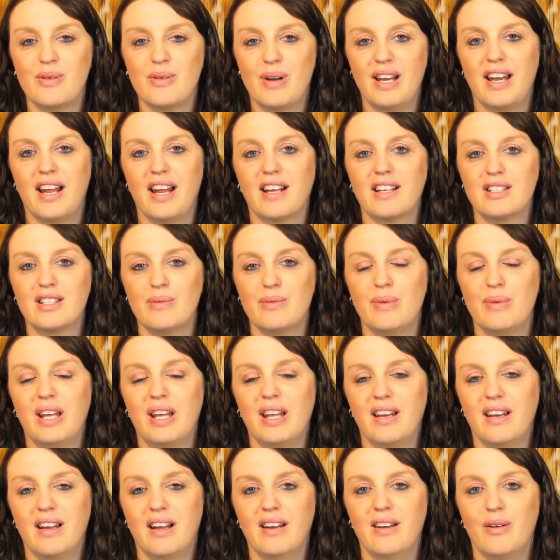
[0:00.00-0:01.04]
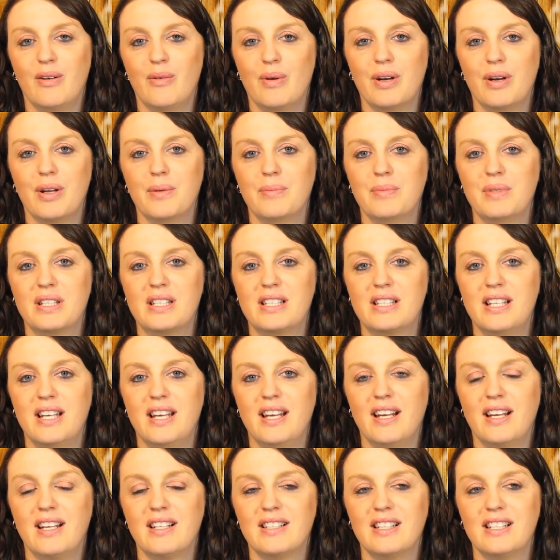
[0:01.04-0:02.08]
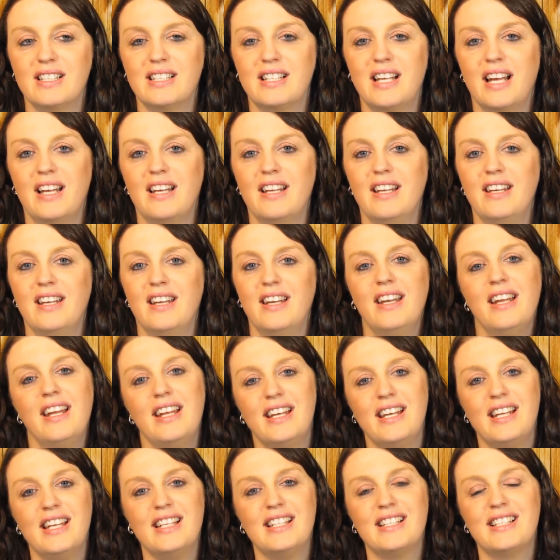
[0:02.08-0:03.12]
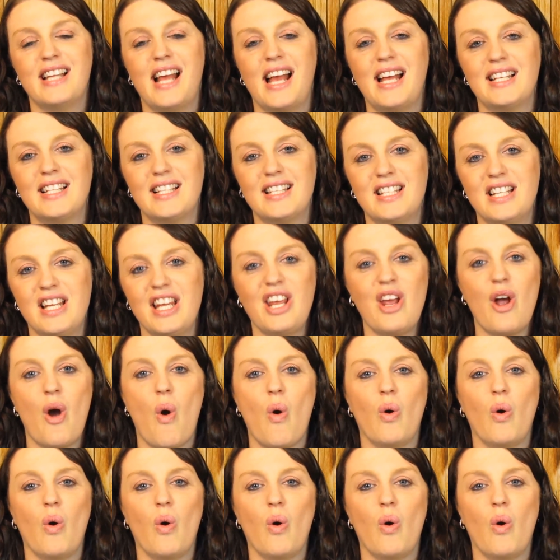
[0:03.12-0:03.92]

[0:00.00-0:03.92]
right next to me and I don't want him to see it because he's getting it in his stocking.